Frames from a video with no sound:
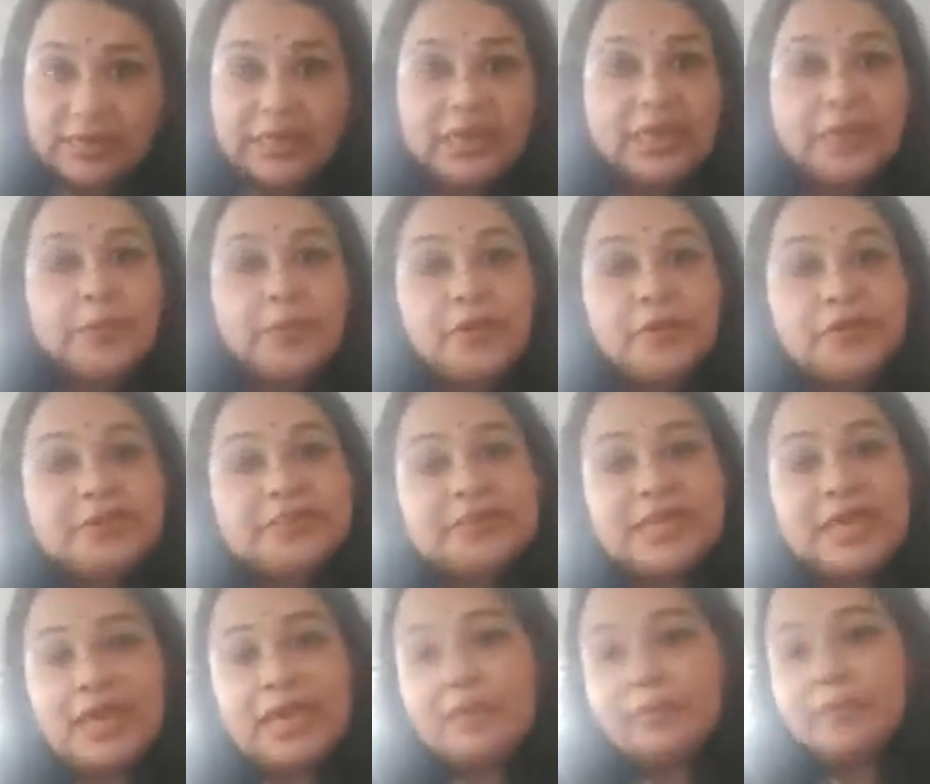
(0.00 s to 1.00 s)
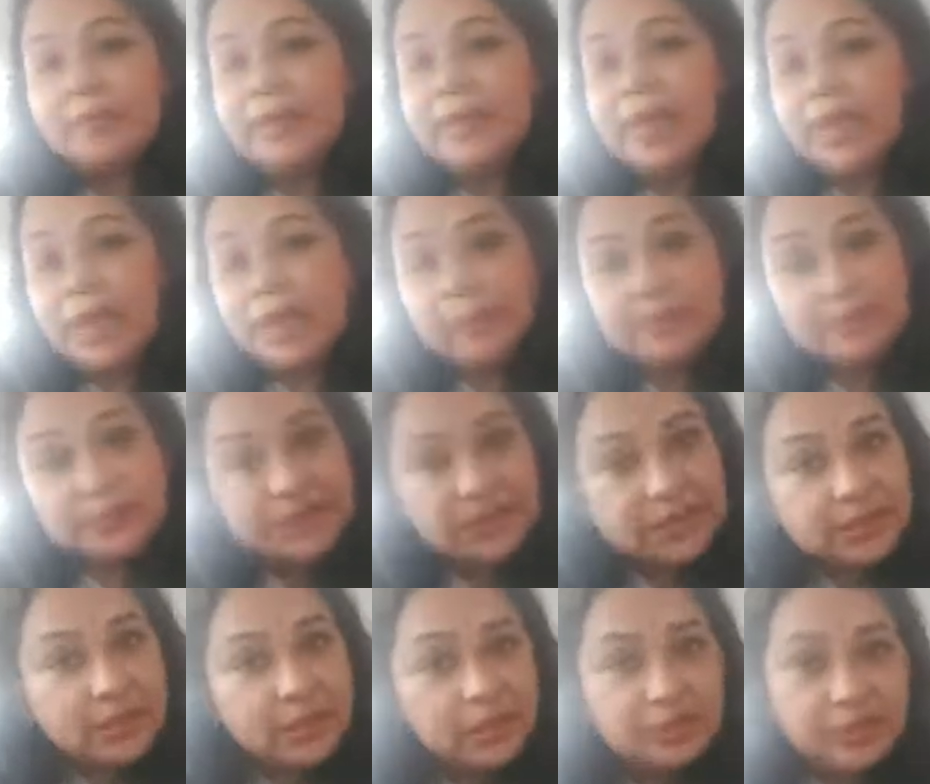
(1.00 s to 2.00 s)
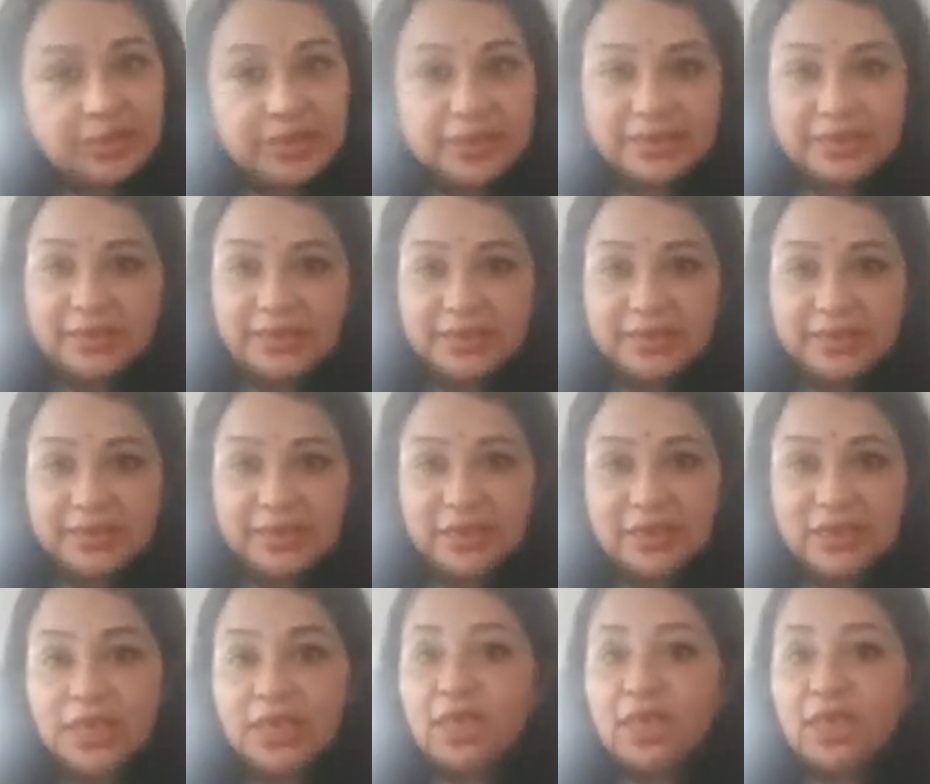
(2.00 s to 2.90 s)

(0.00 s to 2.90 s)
keep your scalp absolutely clean.